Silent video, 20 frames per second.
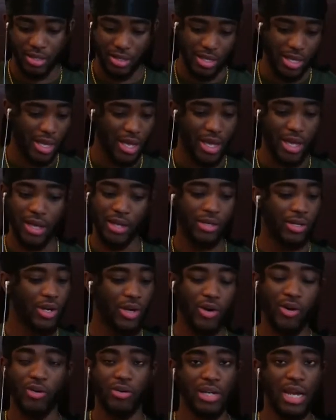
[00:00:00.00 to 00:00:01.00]
Yeah,
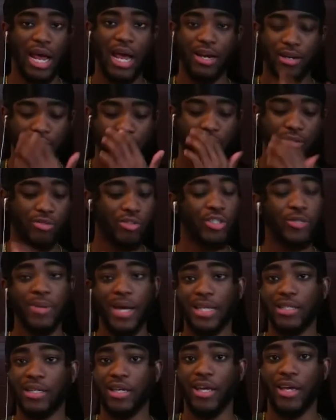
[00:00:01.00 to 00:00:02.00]
no, I don't.
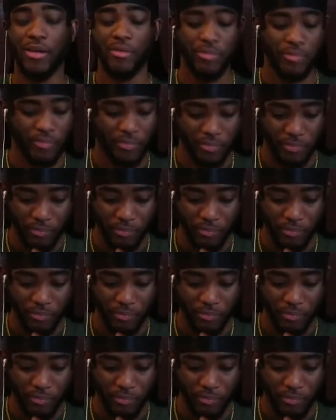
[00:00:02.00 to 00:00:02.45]
Respect to him.